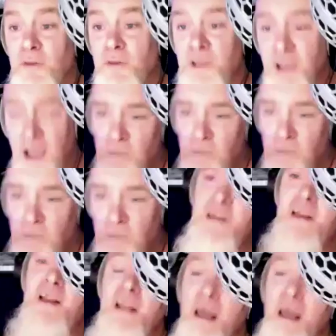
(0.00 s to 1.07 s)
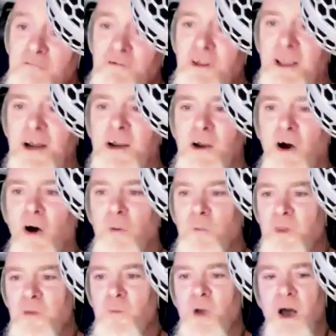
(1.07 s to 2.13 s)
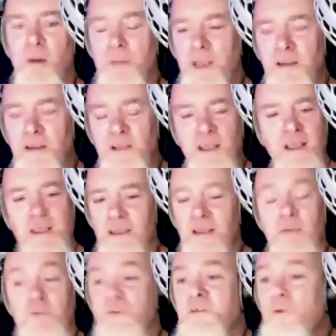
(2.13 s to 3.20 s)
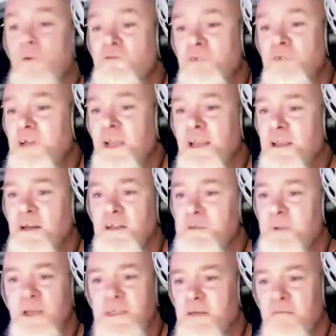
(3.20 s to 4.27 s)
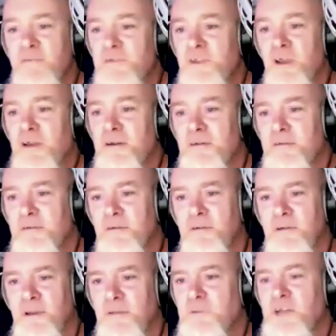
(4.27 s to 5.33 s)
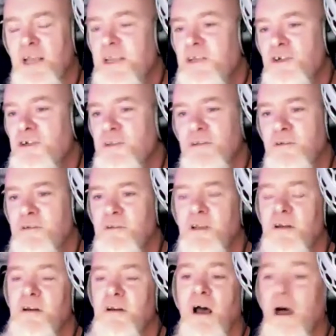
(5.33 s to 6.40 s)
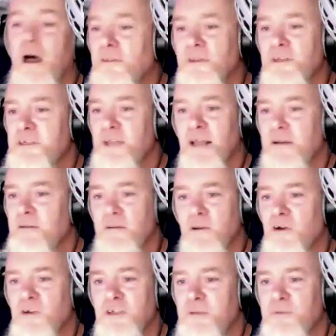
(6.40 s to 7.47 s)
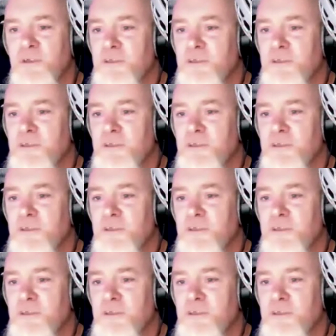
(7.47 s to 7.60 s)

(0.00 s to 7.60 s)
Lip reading: guy was lovely, and I got on with him well, but it was the most ridiculous mix I've ever done. It was like he just didn't understand the concept of